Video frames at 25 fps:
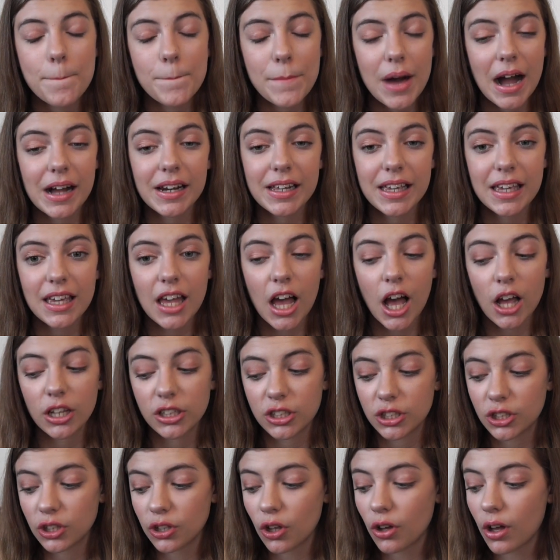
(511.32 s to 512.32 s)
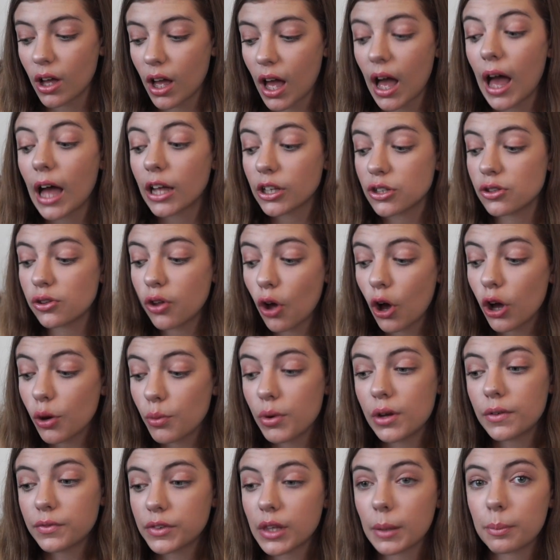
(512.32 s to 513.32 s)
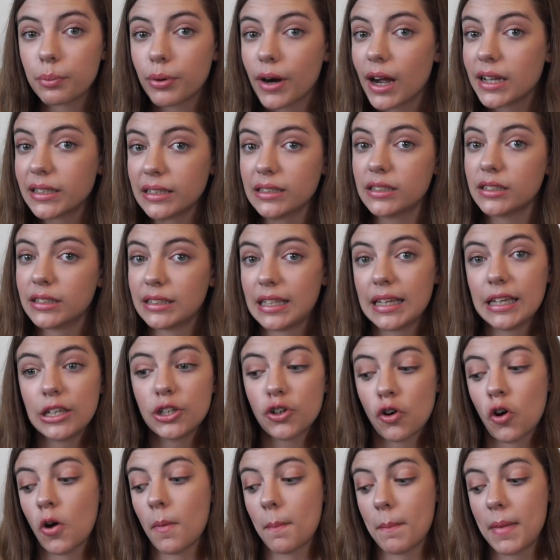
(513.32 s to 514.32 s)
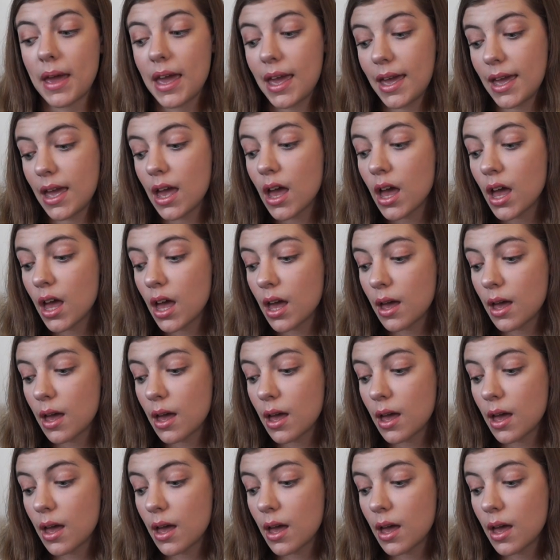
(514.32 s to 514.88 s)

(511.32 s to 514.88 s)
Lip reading: money along with the presents he got me.